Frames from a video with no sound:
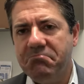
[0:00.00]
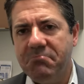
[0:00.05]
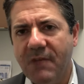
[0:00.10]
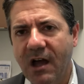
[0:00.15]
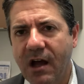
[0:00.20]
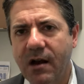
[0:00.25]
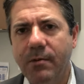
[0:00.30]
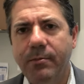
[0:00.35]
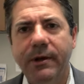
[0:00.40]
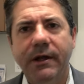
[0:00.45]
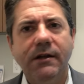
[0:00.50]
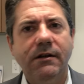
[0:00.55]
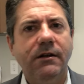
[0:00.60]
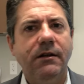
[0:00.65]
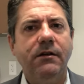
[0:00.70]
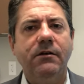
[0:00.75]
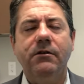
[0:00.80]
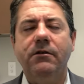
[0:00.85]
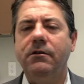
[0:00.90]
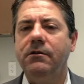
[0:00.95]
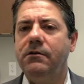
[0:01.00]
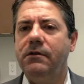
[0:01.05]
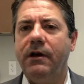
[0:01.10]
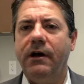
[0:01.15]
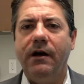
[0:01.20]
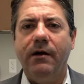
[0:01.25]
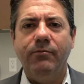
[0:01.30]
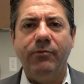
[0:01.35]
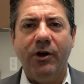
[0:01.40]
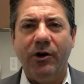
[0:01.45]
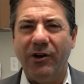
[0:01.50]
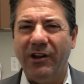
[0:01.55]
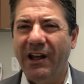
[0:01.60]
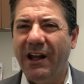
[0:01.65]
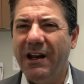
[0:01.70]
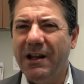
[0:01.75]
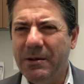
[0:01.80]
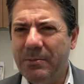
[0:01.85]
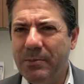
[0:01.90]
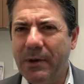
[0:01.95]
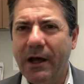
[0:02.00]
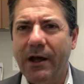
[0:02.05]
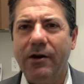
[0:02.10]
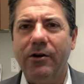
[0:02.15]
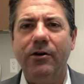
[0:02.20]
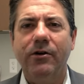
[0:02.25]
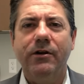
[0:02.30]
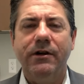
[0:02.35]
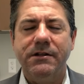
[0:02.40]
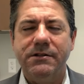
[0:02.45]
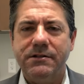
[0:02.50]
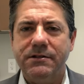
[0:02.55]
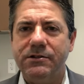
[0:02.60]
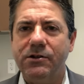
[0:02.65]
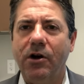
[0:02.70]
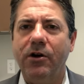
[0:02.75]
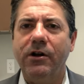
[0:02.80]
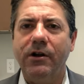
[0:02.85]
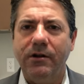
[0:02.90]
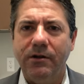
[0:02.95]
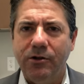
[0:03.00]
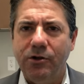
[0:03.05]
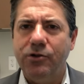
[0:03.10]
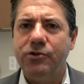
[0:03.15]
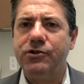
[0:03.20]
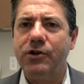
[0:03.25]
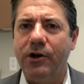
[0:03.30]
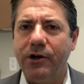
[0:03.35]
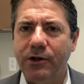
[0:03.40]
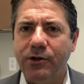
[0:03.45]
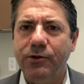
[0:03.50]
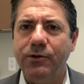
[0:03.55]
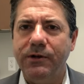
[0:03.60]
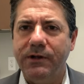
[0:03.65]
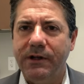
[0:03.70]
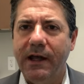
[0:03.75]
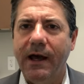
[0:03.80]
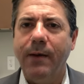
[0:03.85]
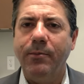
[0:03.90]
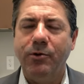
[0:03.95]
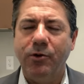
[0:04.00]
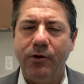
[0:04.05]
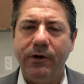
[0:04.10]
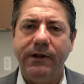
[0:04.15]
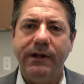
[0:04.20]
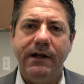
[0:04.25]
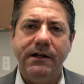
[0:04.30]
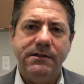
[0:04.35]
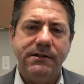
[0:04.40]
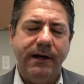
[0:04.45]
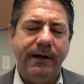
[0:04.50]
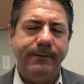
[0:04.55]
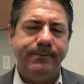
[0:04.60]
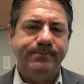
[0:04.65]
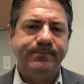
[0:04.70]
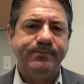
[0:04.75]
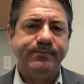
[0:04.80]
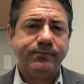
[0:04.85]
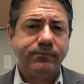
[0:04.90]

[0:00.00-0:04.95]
Not a big deal. Um, they're getting better. It's starting, you're starting to adapt during that time.